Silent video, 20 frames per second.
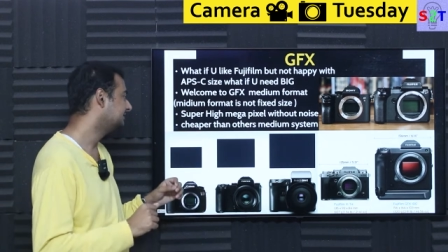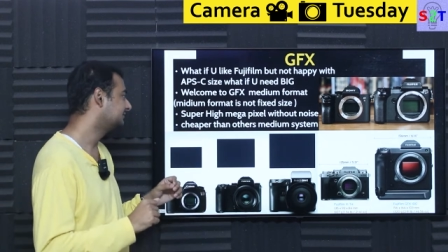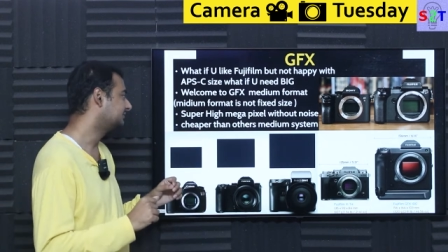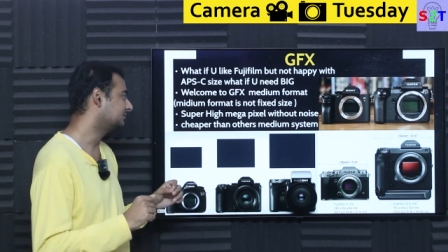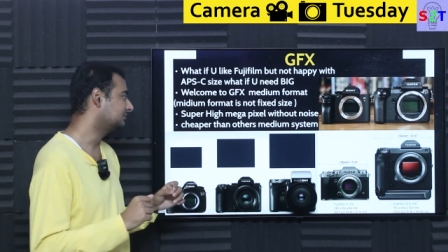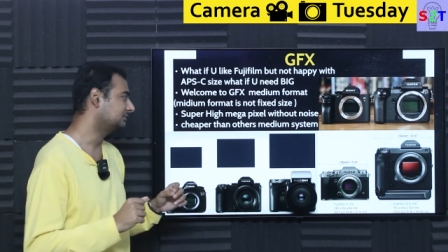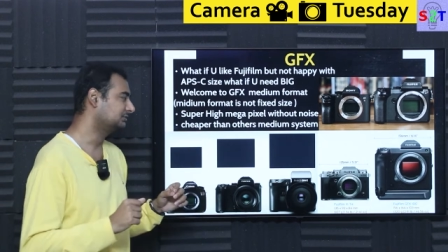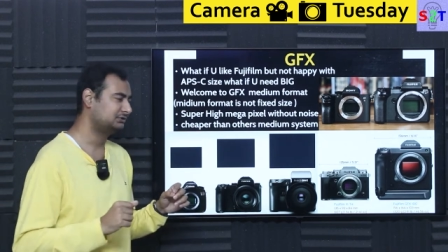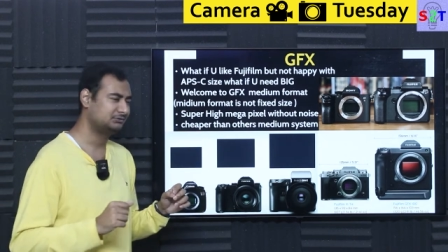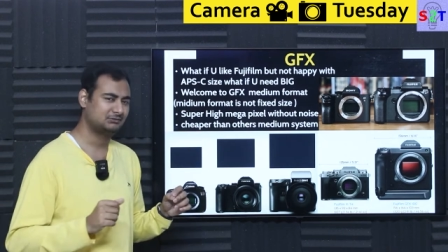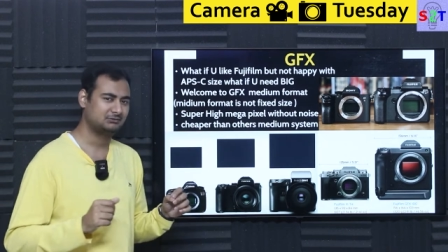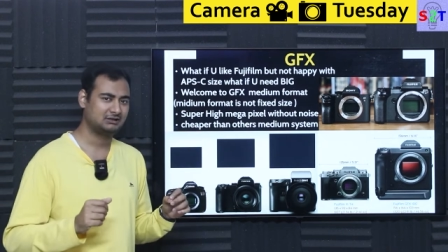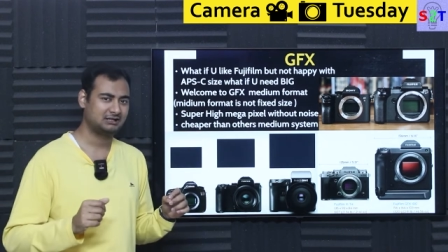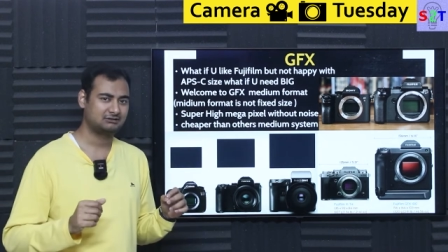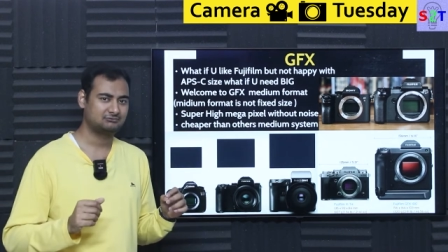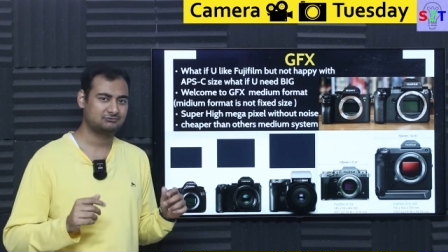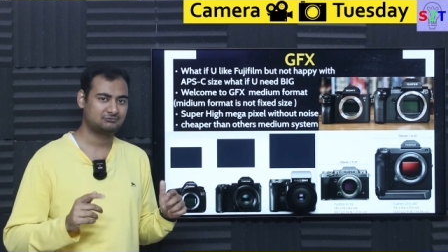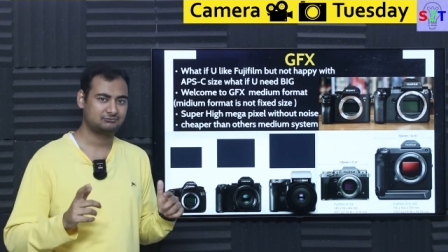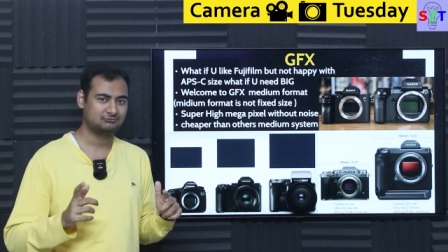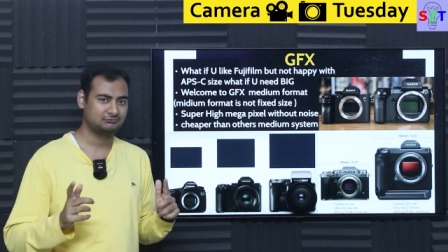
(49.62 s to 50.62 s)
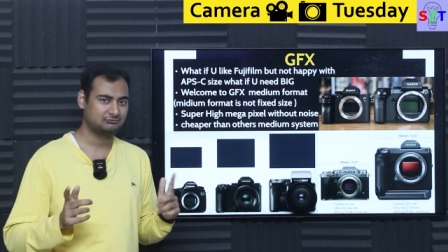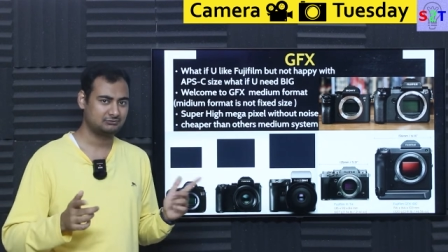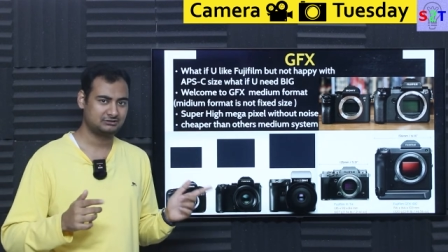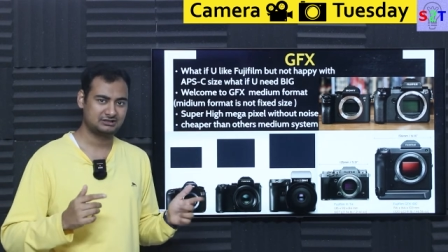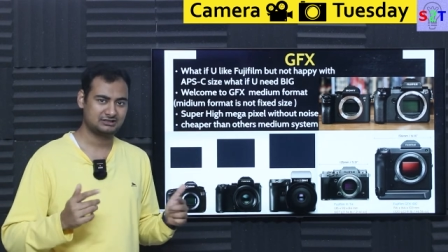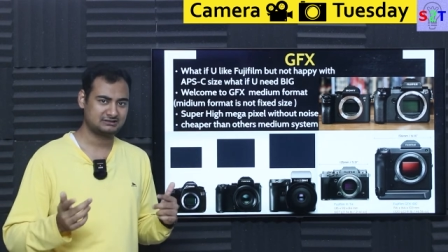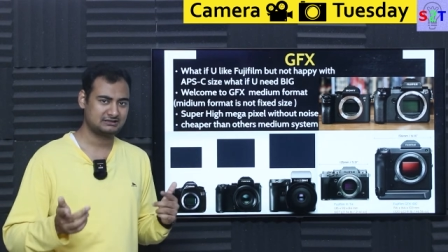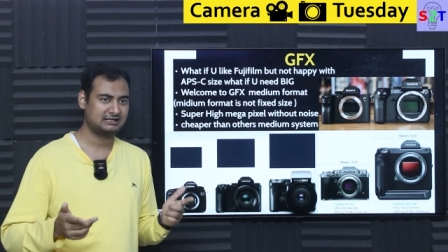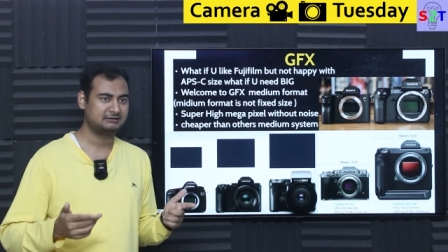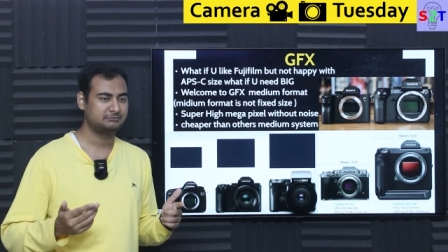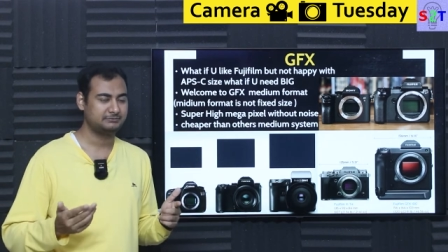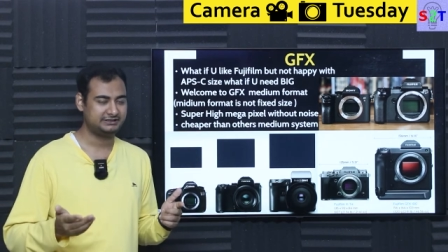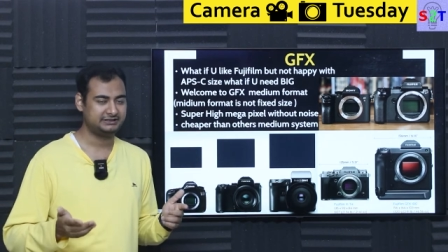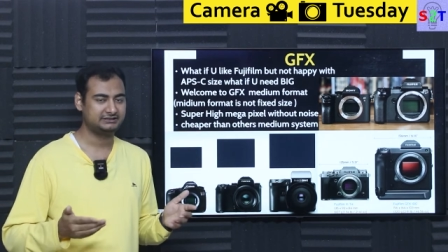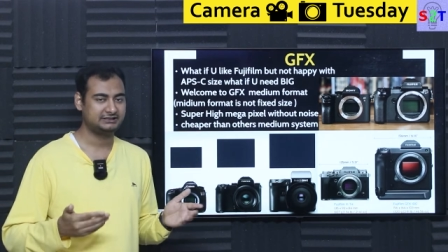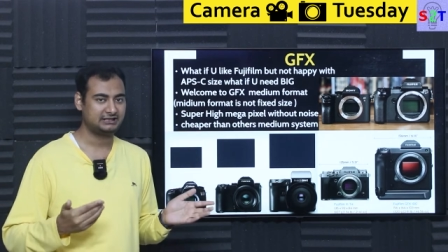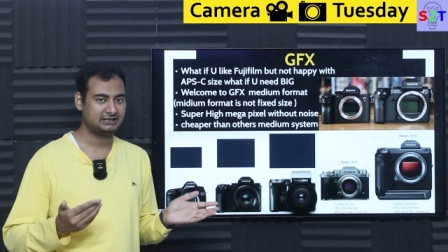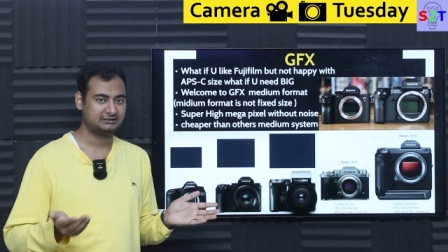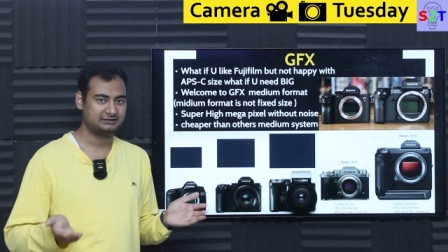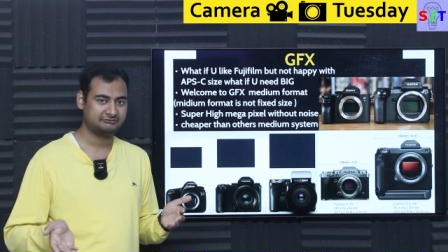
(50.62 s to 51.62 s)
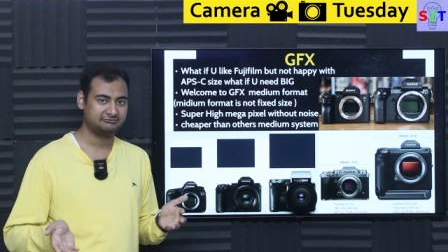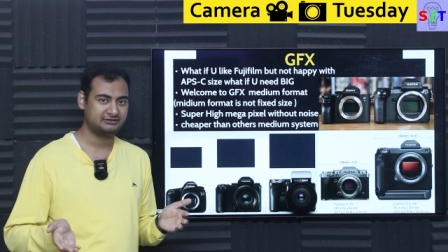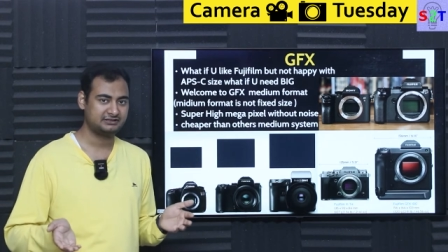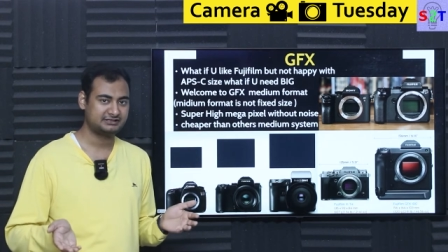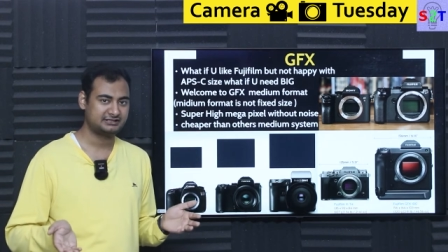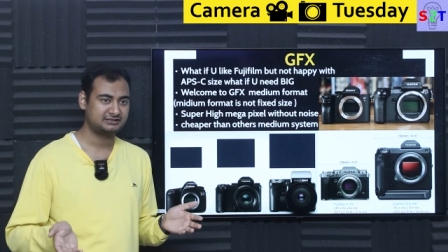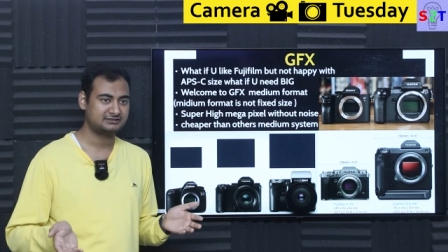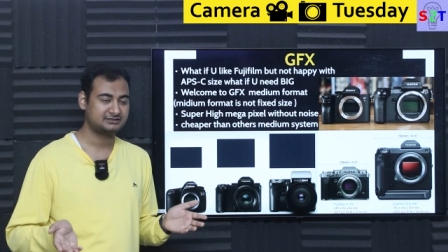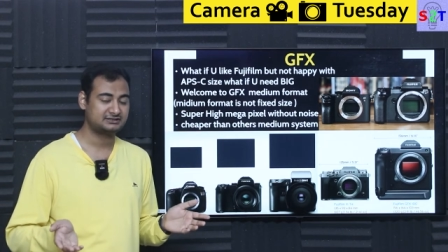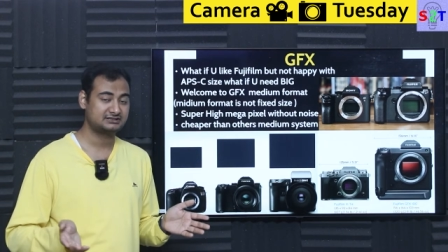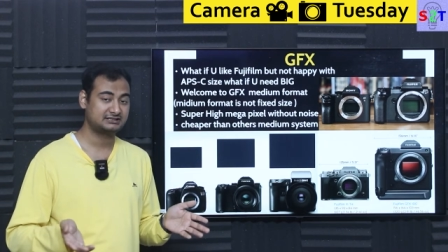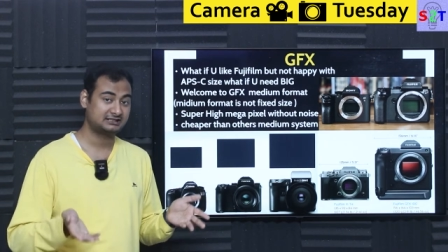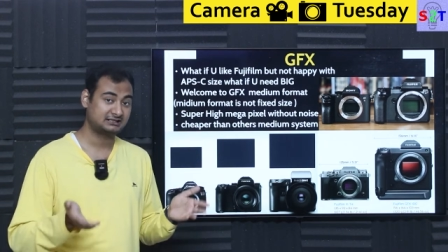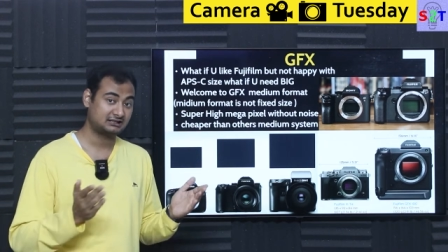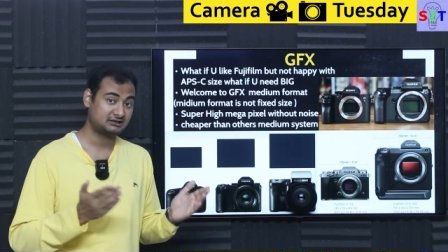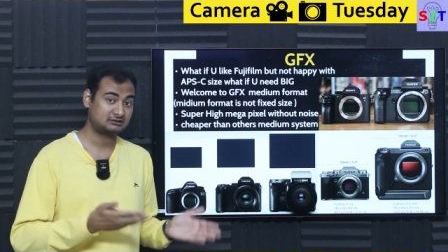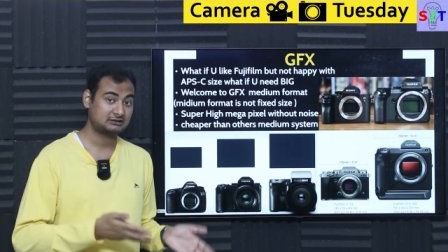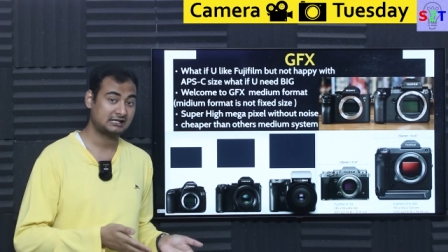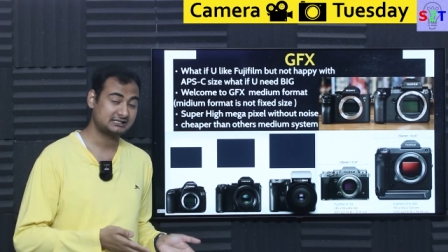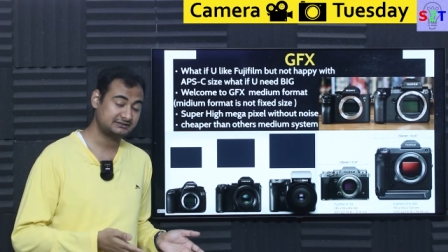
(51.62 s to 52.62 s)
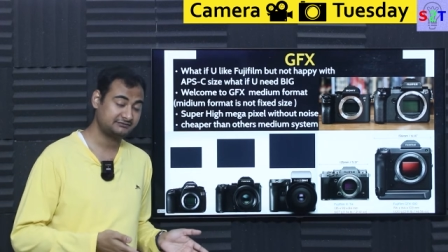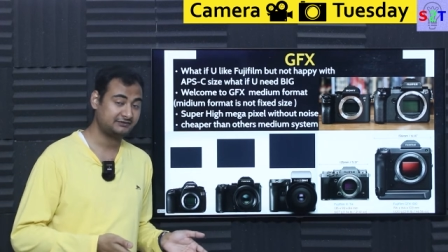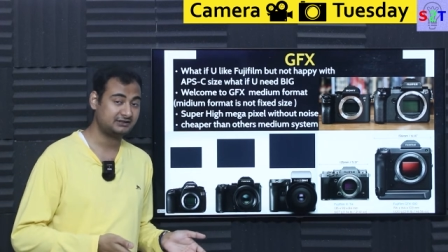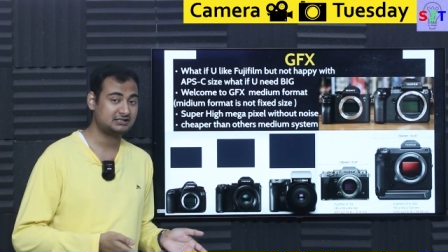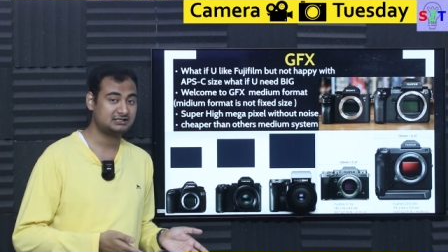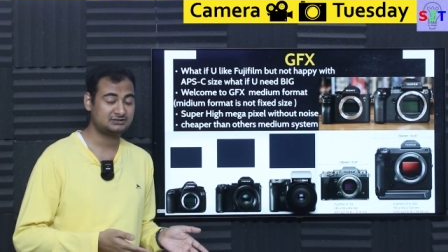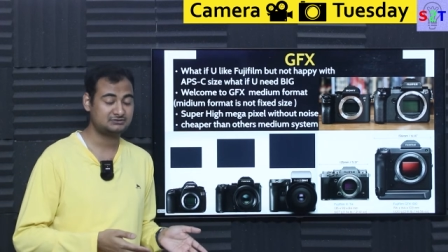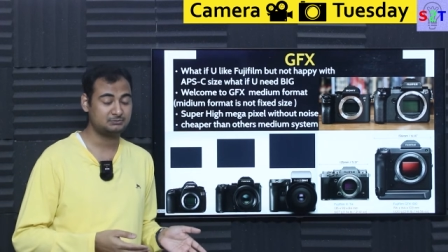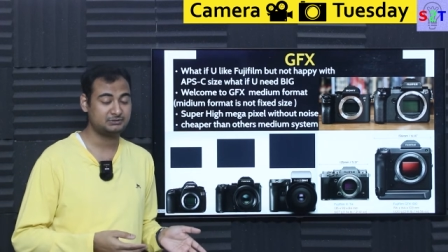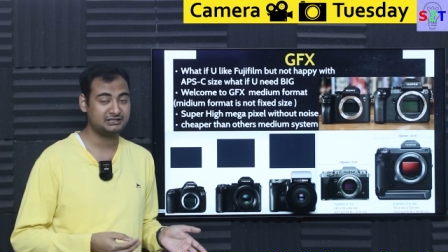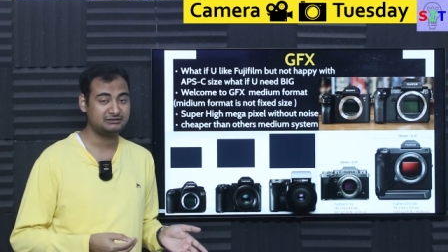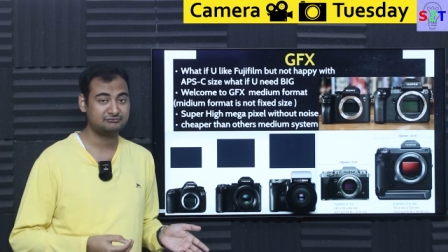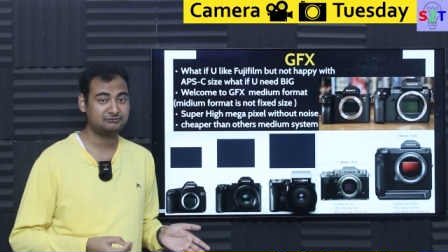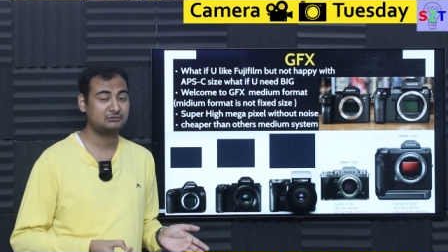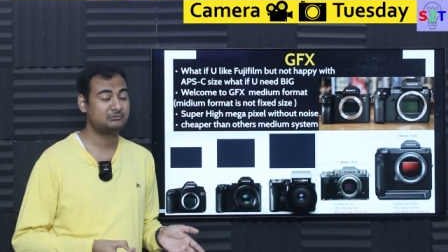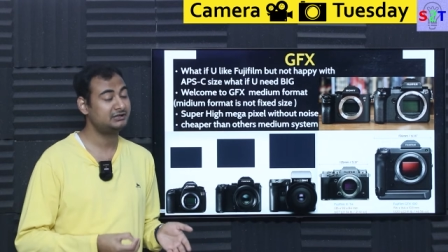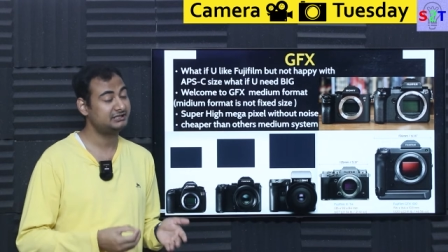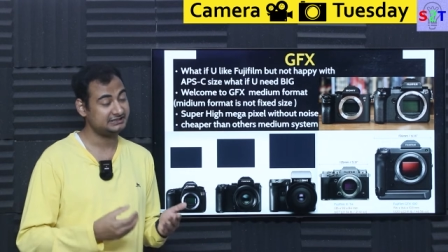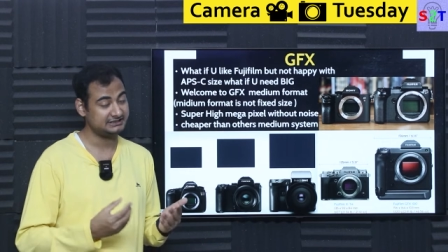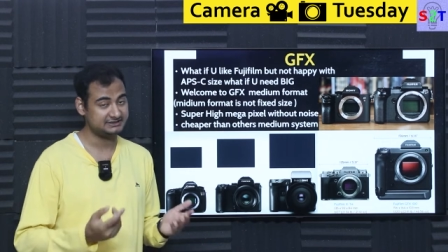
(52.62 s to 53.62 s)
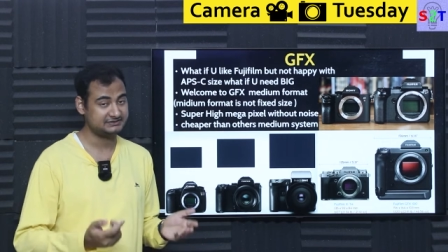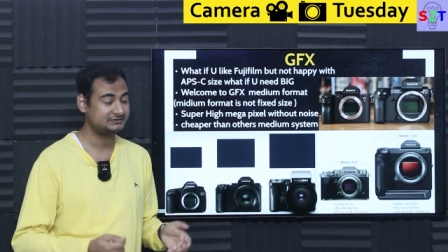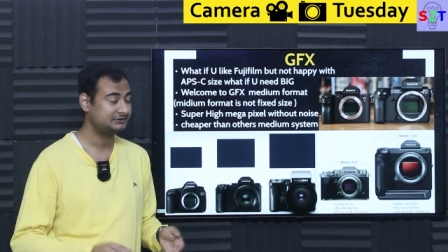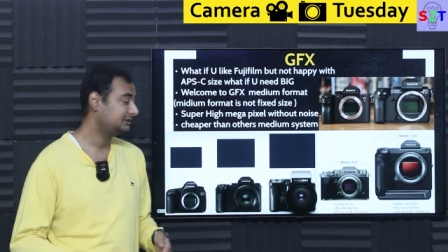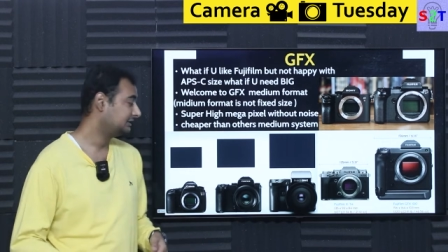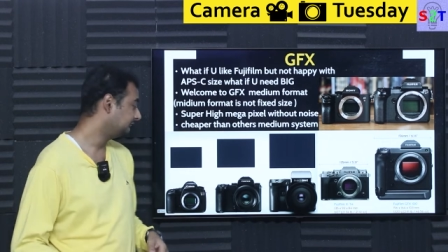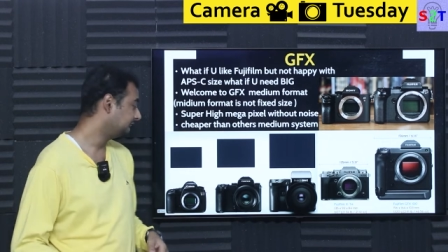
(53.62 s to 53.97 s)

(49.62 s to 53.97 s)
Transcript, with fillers: So you may be like, does that mean there are different sensors that are classified as medium format? Yes.